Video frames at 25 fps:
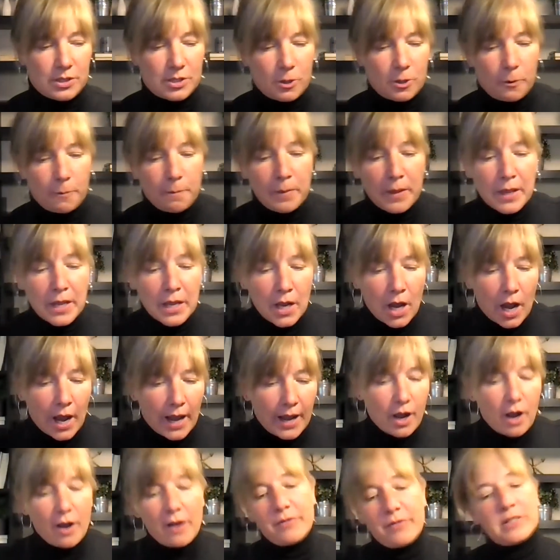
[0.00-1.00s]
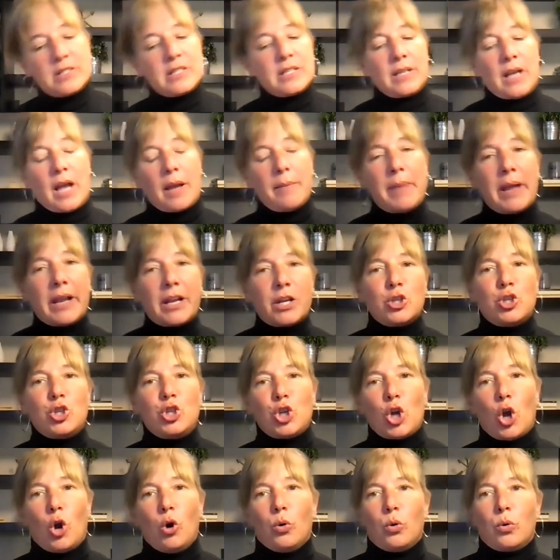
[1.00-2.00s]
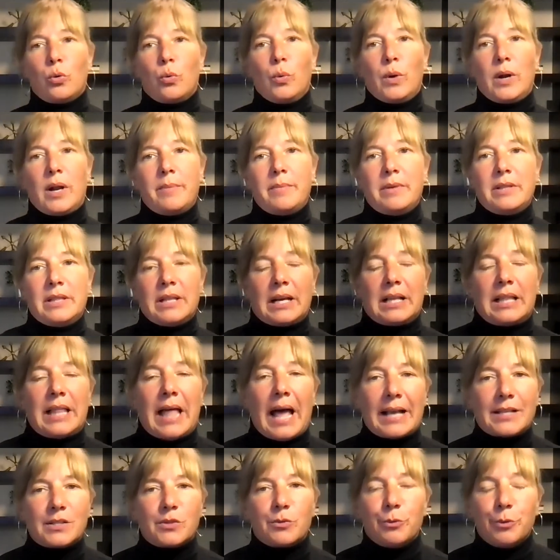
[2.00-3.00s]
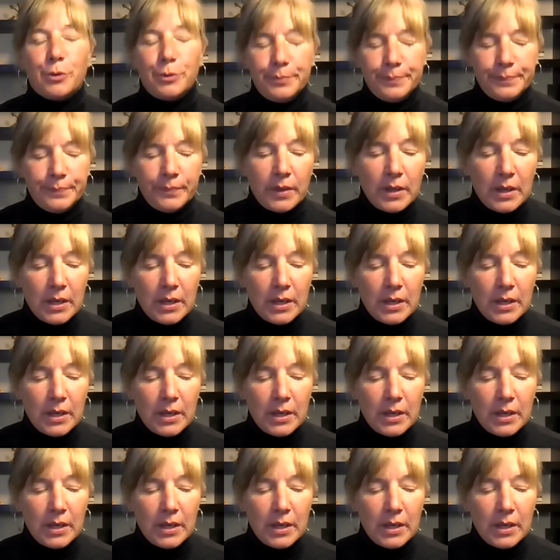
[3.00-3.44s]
So I make a joke when I'm in the classroom.